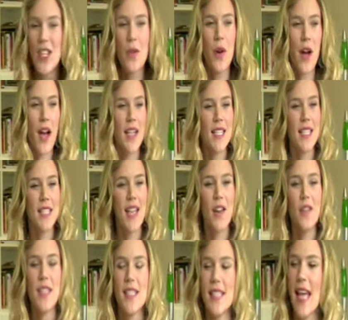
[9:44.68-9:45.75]
you know what? I did
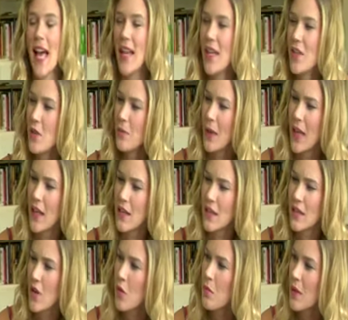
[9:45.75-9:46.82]
notice that a little bit in
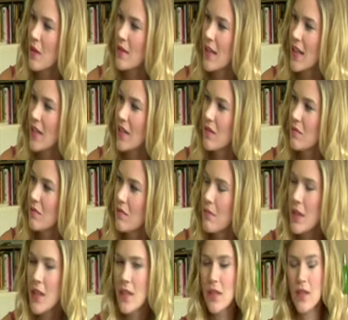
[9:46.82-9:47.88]
soul music.
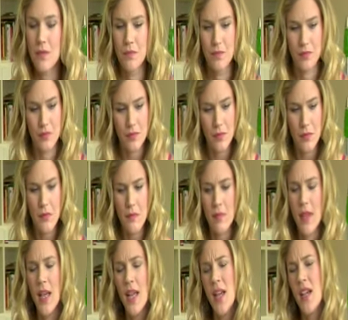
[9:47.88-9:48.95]
Because,
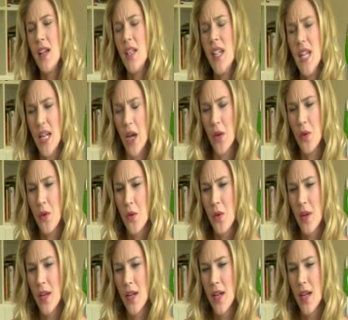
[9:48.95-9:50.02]
you know,
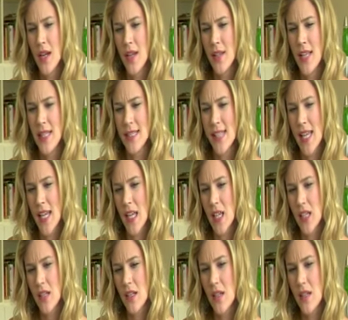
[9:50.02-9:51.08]
there's like
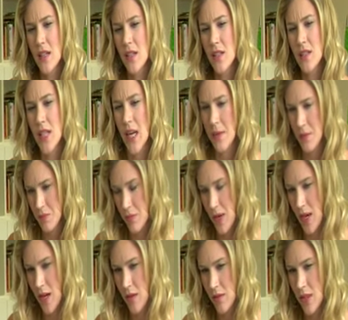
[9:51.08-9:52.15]
James
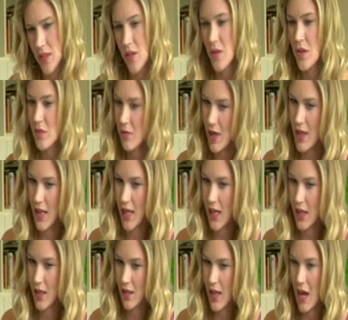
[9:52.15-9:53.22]
Brown, as Otis Redding,
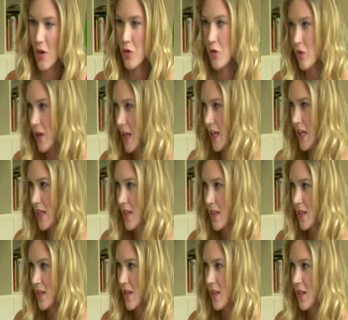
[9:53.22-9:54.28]
Al Green,
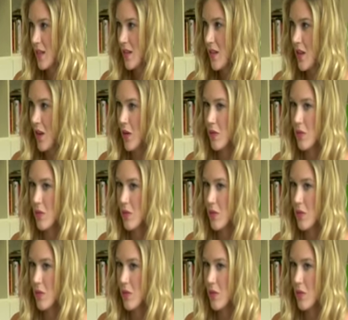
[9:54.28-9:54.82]
you know,